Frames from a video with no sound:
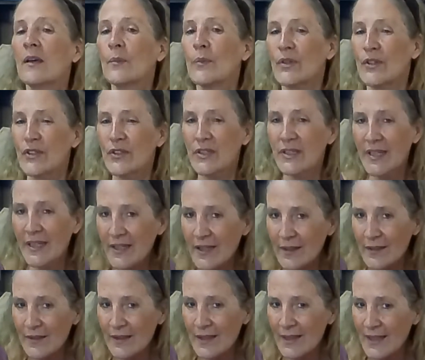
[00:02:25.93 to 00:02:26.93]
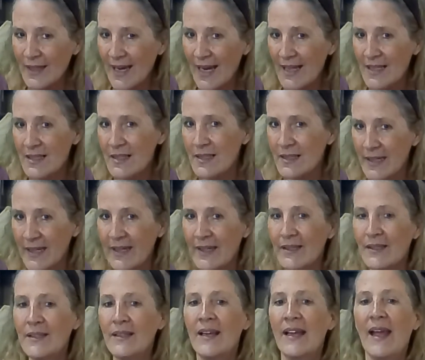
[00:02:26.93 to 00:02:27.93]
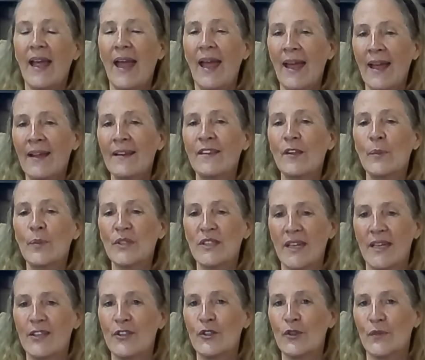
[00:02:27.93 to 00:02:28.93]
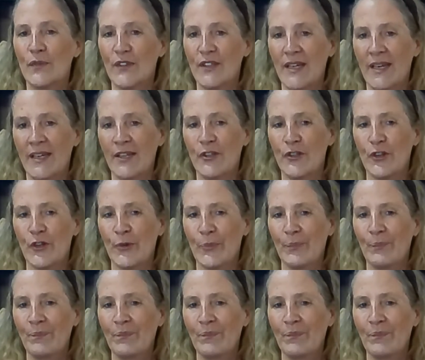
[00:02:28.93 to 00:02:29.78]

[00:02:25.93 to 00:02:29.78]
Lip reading: particularly the cat's tail, and the potential for danger.